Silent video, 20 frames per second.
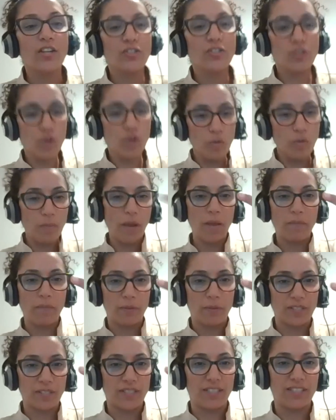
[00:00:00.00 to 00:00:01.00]
two
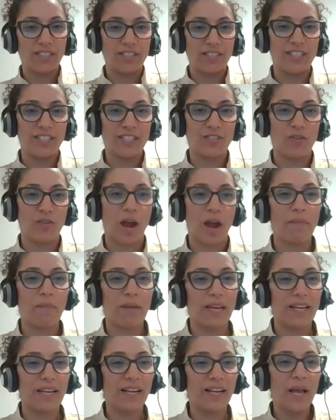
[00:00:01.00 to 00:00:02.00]
papers de-
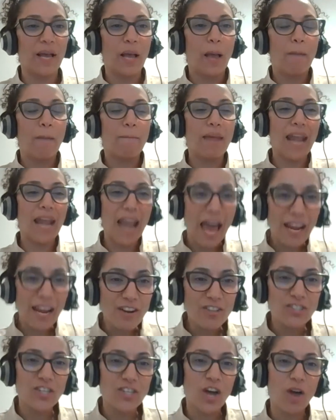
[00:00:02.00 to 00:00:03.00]
describing
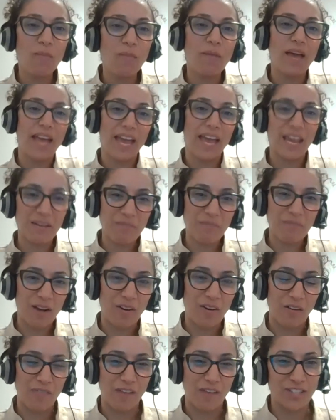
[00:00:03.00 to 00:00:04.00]
melanosome and
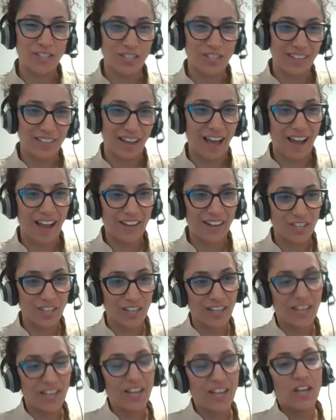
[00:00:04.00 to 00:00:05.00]
macrophage
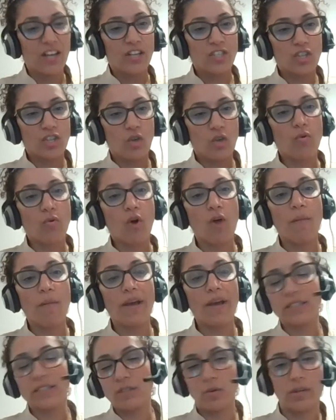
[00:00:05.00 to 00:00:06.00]
interaction. So Roma
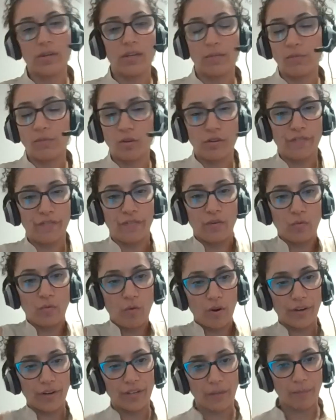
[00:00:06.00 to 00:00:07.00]
is doing a beautiful
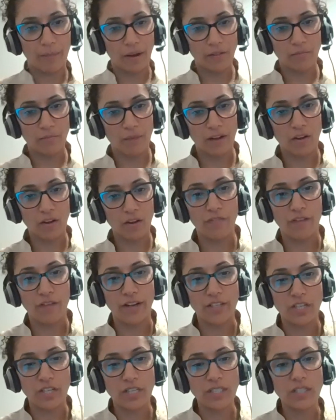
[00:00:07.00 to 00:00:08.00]
work about
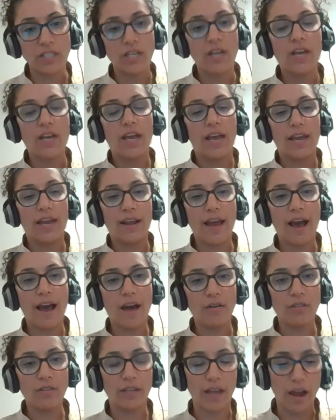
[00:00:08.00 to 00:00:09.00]
macrophages and
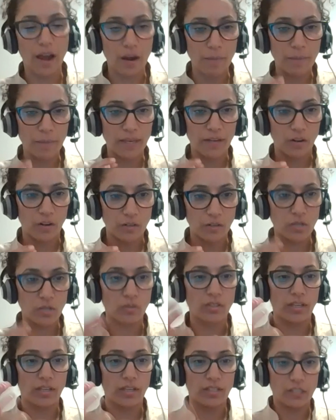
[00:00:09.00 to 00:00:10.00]
how they are being also
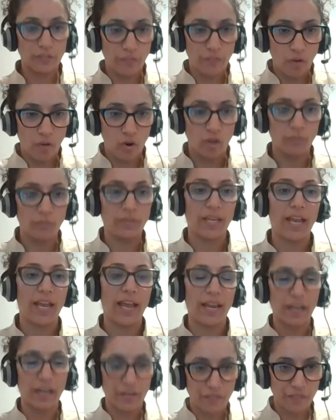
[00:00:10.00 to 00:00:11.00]
transformed
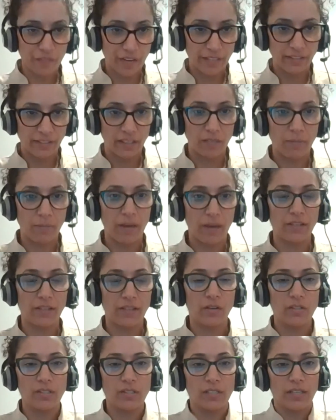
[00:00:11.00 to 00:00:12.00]
and affected by
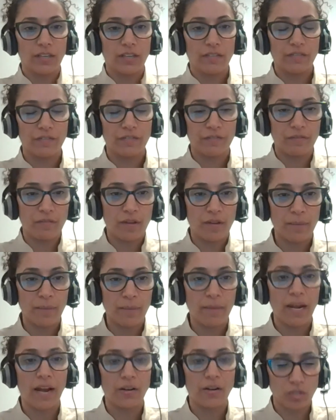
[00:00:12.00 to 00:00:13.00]
those uh,
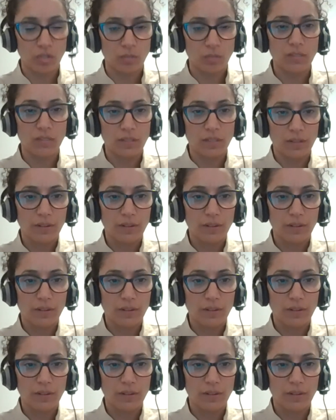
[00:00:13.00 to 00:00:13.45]
melanosomes